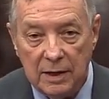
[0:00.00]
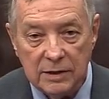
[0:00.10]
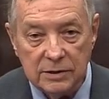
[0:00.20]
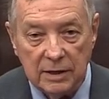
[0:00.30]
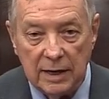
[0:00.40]

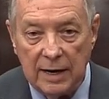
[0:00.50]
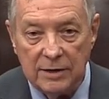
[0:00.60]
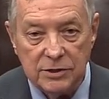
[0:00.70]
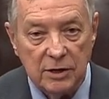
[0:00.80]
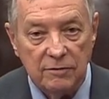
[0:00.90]
It's a get out
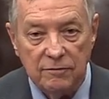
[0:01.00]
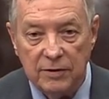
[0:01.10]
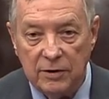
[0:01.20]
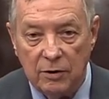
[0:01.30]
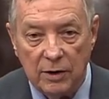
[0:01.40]
of jail
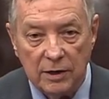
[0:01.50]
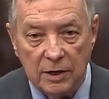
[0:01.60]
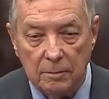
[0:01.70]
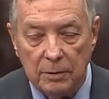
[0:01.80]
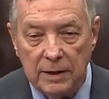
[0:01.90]
free card
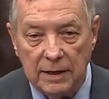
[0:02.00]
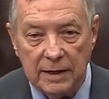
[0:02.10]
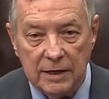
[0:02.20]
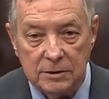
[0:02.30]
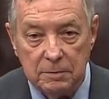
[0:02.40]

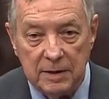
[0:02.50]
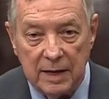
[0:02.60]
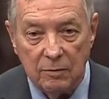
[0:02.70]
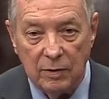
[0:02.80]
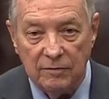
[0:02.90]
completely, and it's been
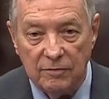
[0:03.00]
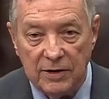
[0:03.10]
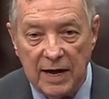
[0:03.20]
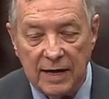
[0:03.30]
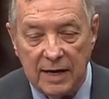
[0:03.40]
that way for
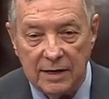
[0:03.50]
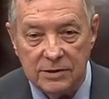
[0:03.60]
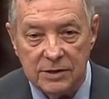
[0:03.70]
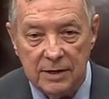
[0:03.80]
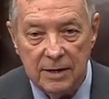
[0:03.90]
decades.